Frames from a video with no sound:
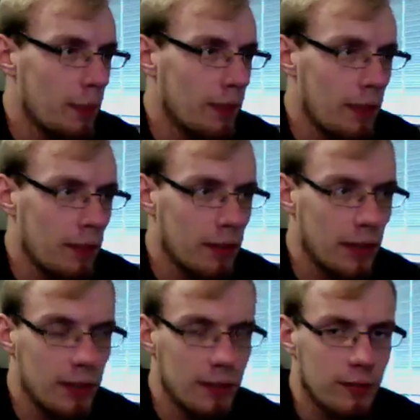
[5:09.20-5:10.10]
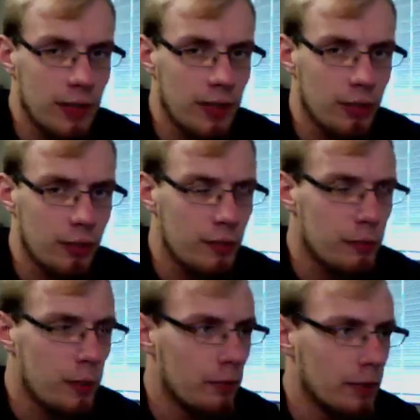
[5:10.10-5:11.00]
I think they can serve
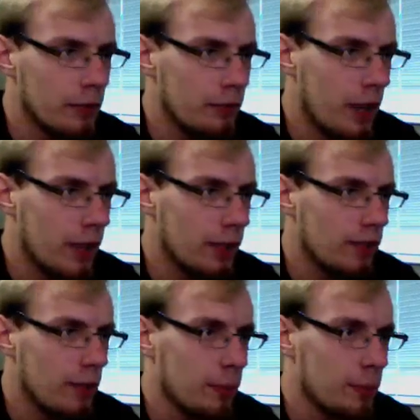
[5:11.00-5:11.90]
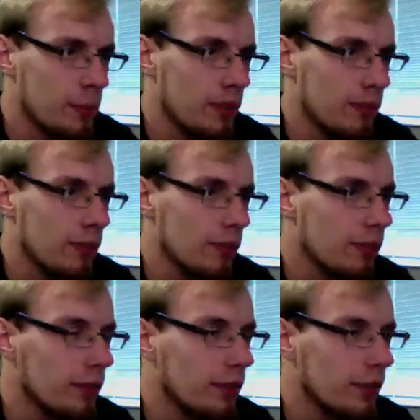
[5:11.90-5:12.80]
perfectly fine as separate
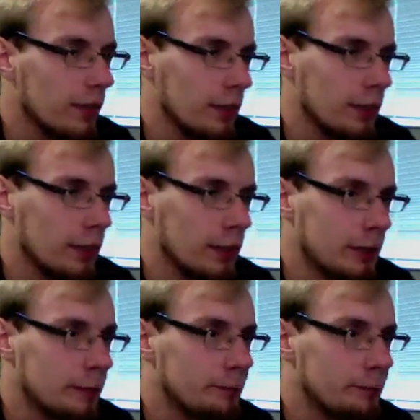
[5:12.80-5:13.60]
pieces. We'll